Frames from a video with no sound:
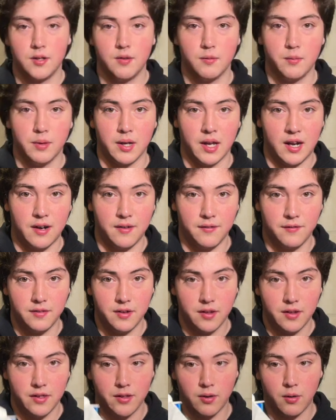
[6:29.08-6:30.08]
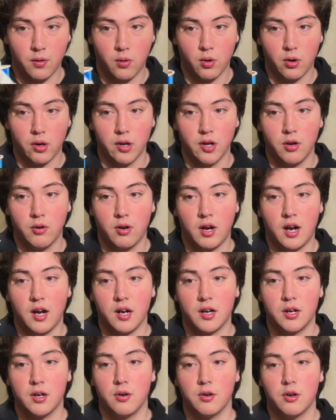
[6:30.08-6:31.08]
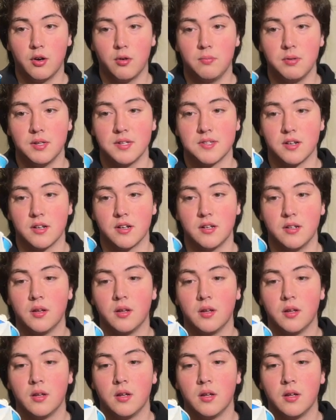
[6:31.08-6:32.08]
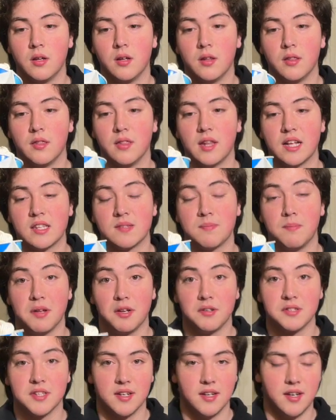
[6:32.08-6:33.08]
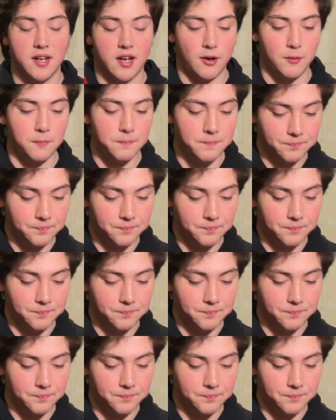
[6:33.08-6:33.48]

We have the Oreo Hot Cocoa Blizzard that's melted now,